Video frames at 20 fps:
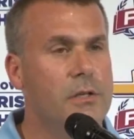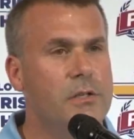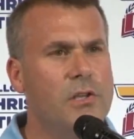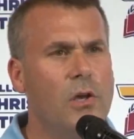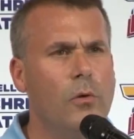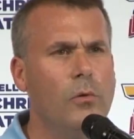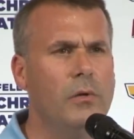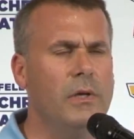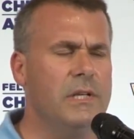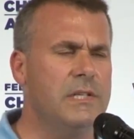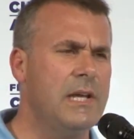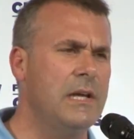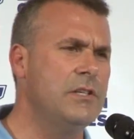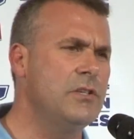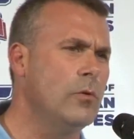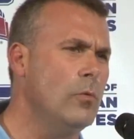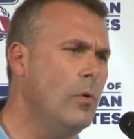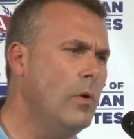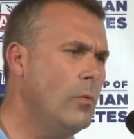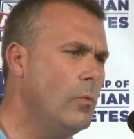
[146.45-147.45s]
So
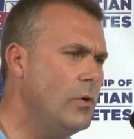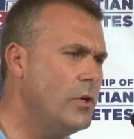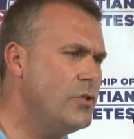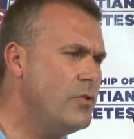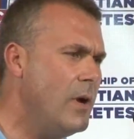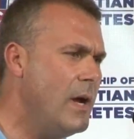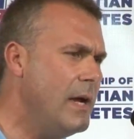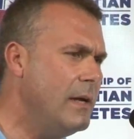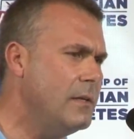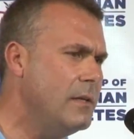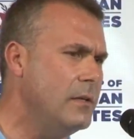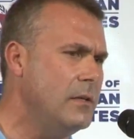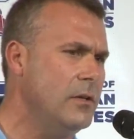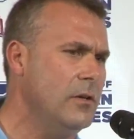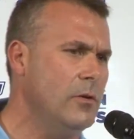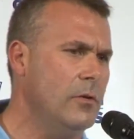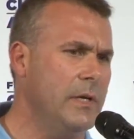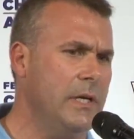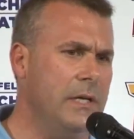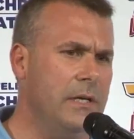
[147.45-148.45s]
essentially what we're trying to
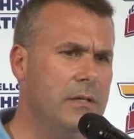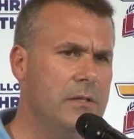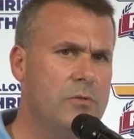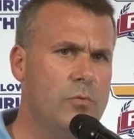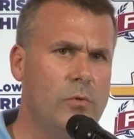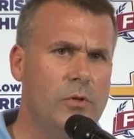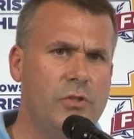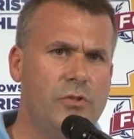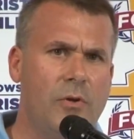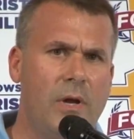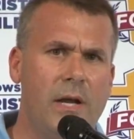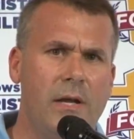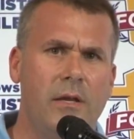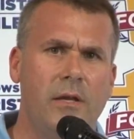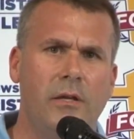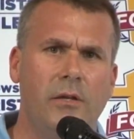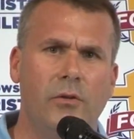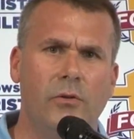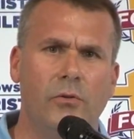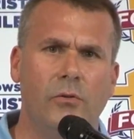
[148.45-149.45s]
do is we're trying
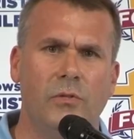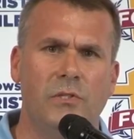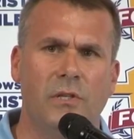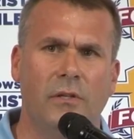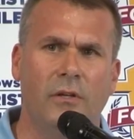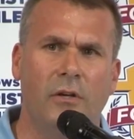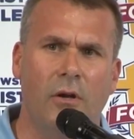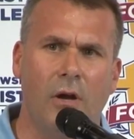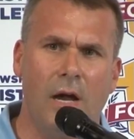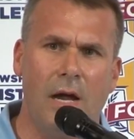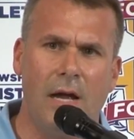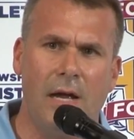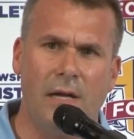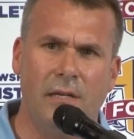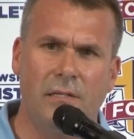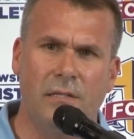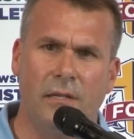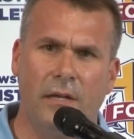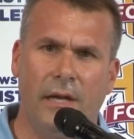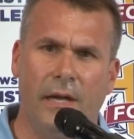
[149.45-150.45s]
to use
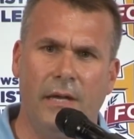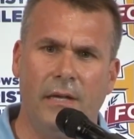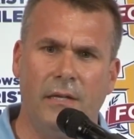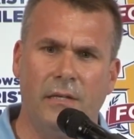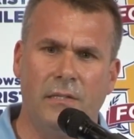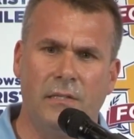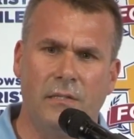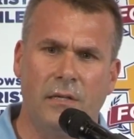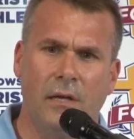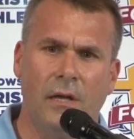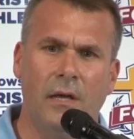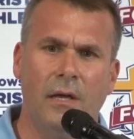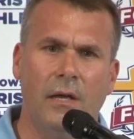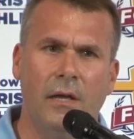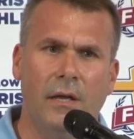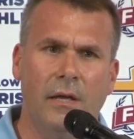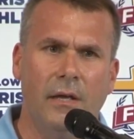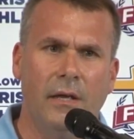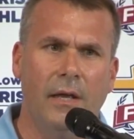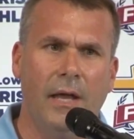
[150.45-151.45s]
lacrosse as
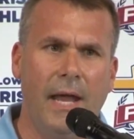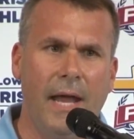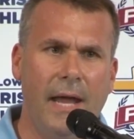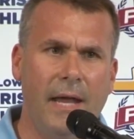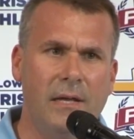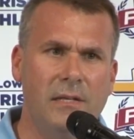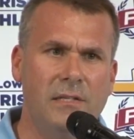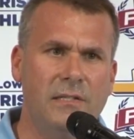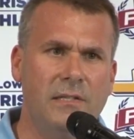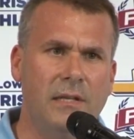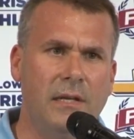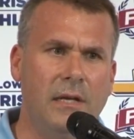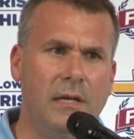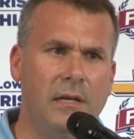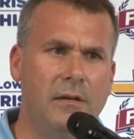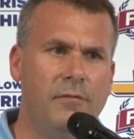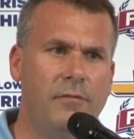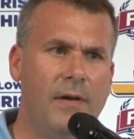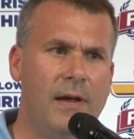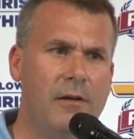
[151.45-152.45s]

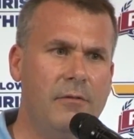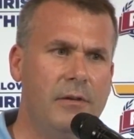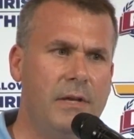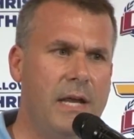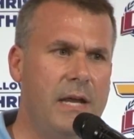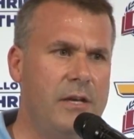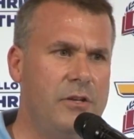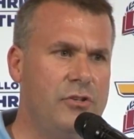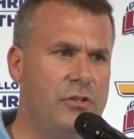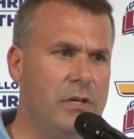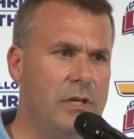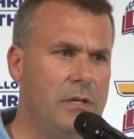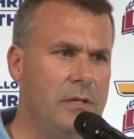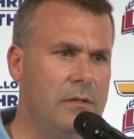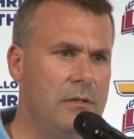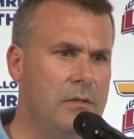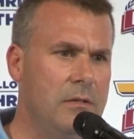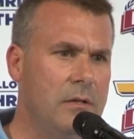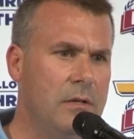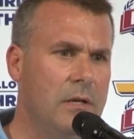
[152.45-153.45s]
the
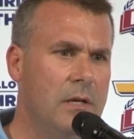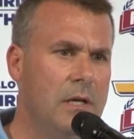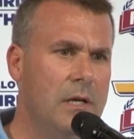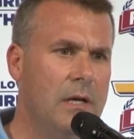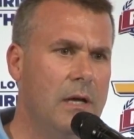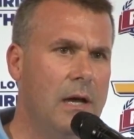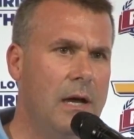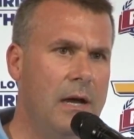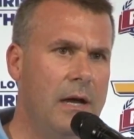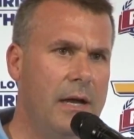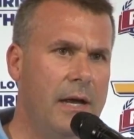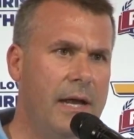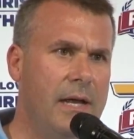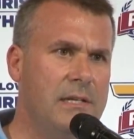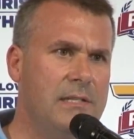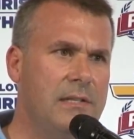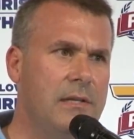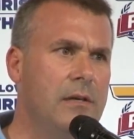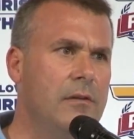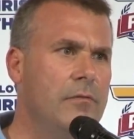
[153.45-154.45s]
foundation,
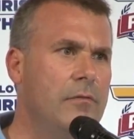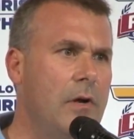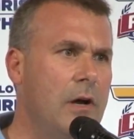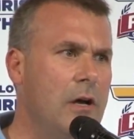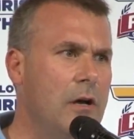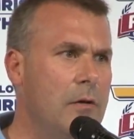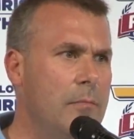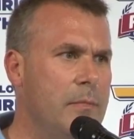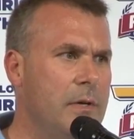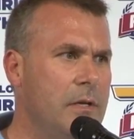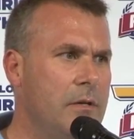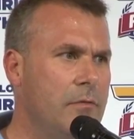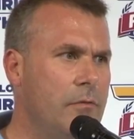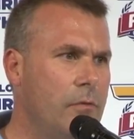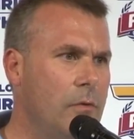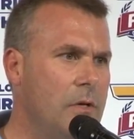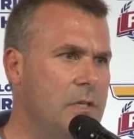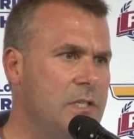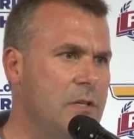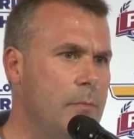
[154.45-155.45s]
as the environment
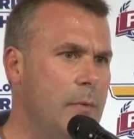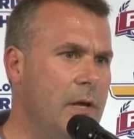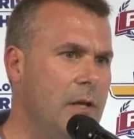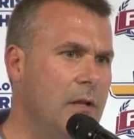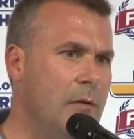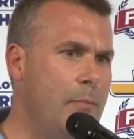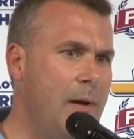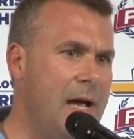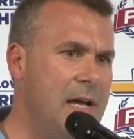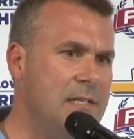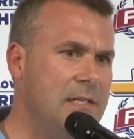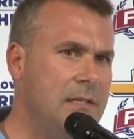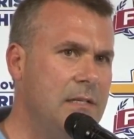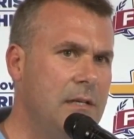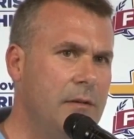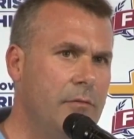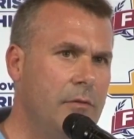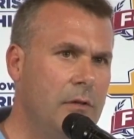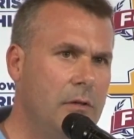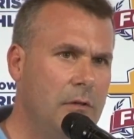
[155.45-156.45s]
for us to be able
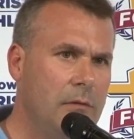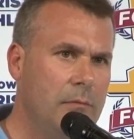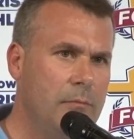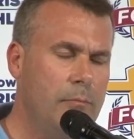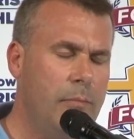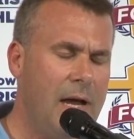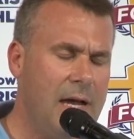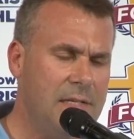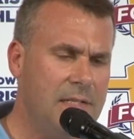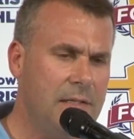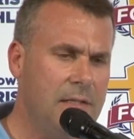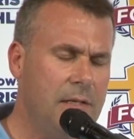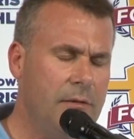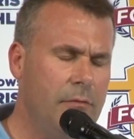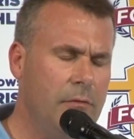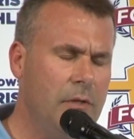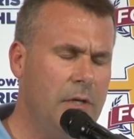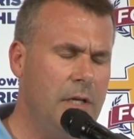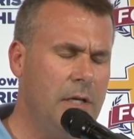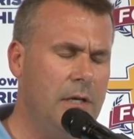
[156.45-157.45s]
to
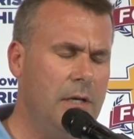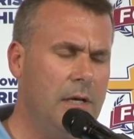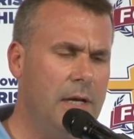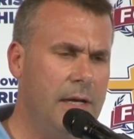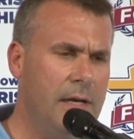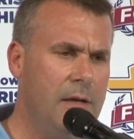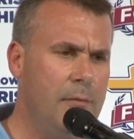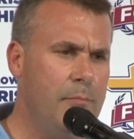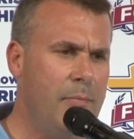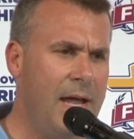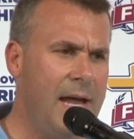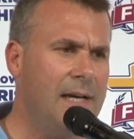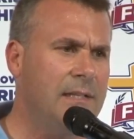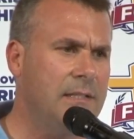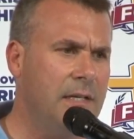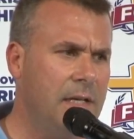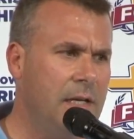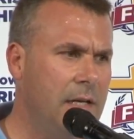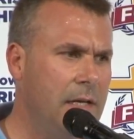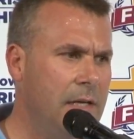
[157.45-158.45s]
positively
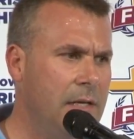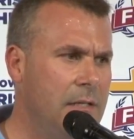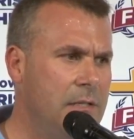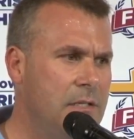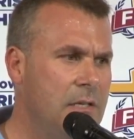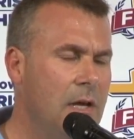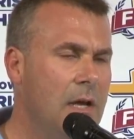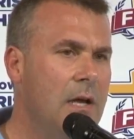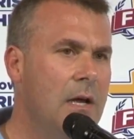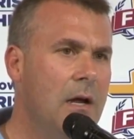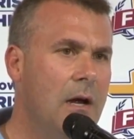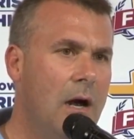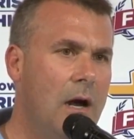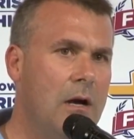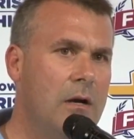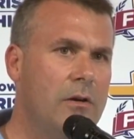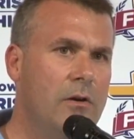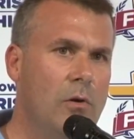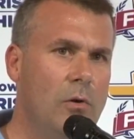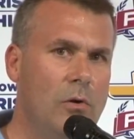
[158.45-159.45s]
impact the kids.
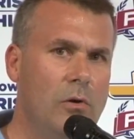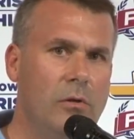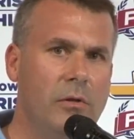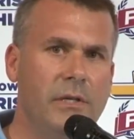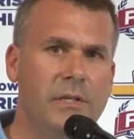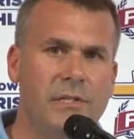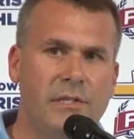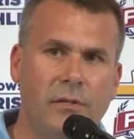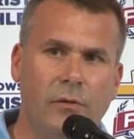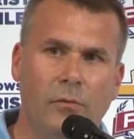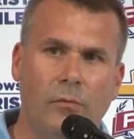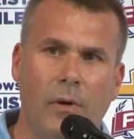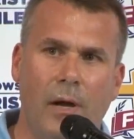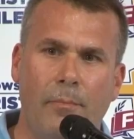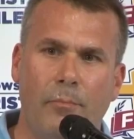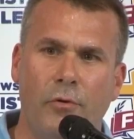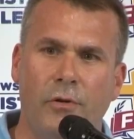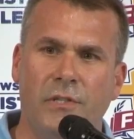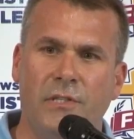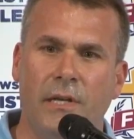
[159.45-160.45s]
Our goal is to
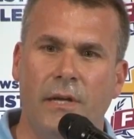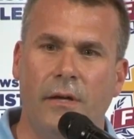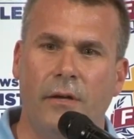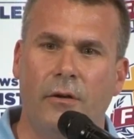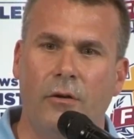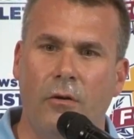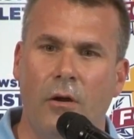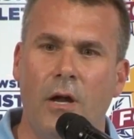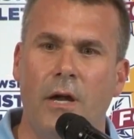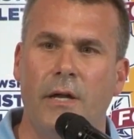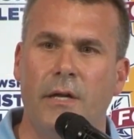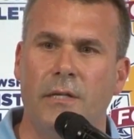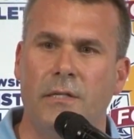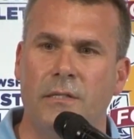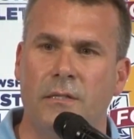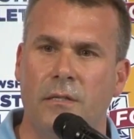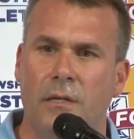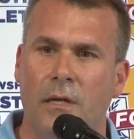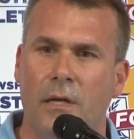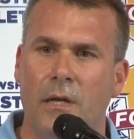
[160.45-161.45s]
represent
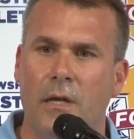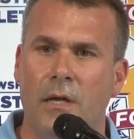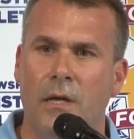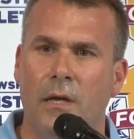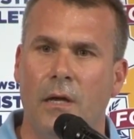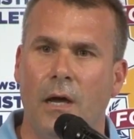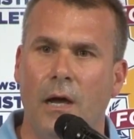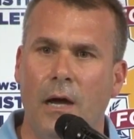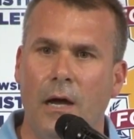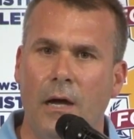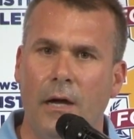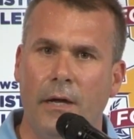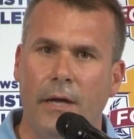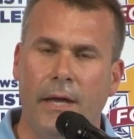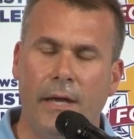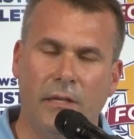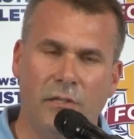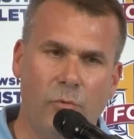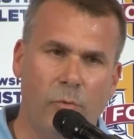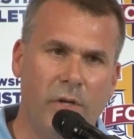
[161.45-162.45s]
Christ
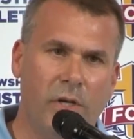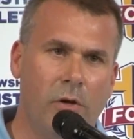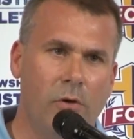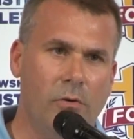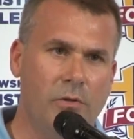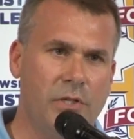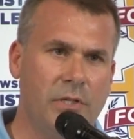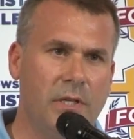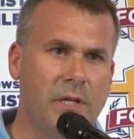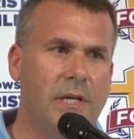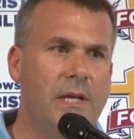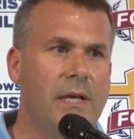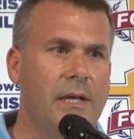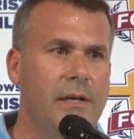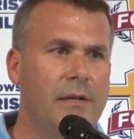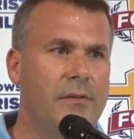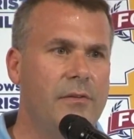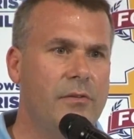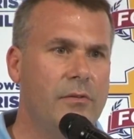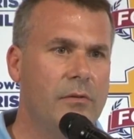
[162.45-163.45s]
as we coach the
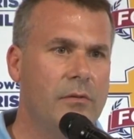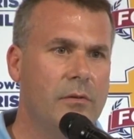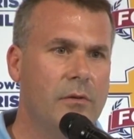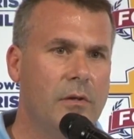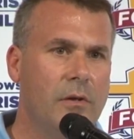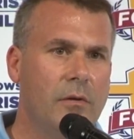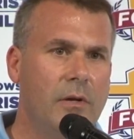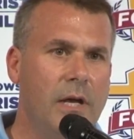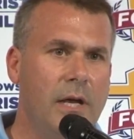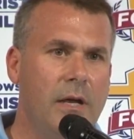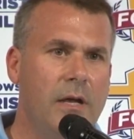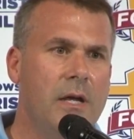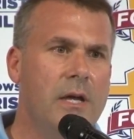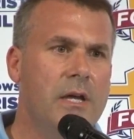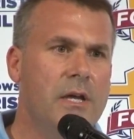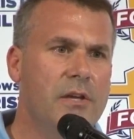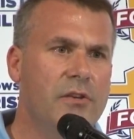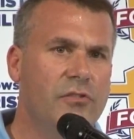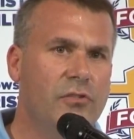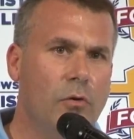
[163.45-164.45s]
kids, okay?
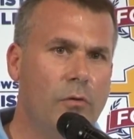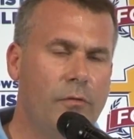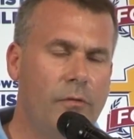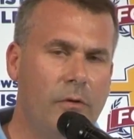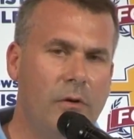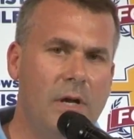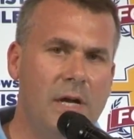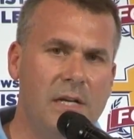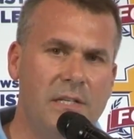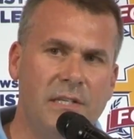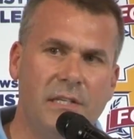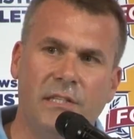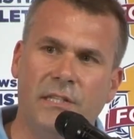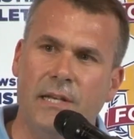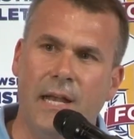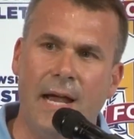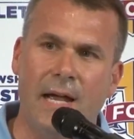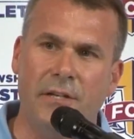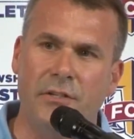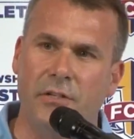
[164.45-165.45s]
So for us,
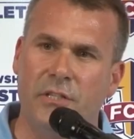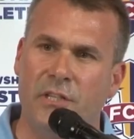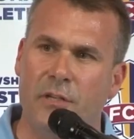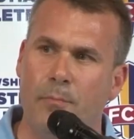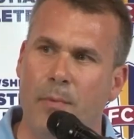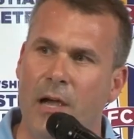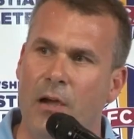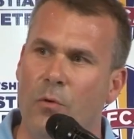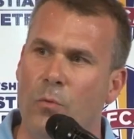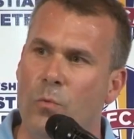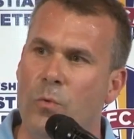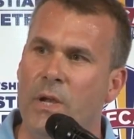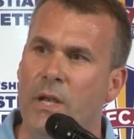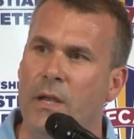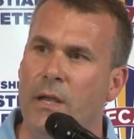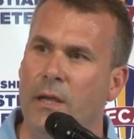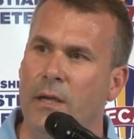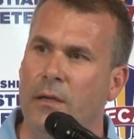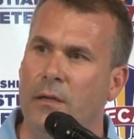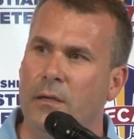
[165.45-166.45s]
it's not just about
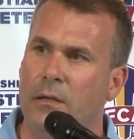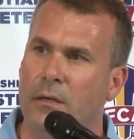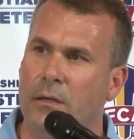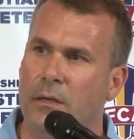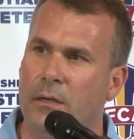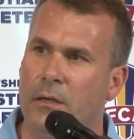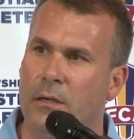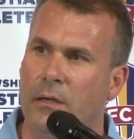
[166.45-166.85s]
winning.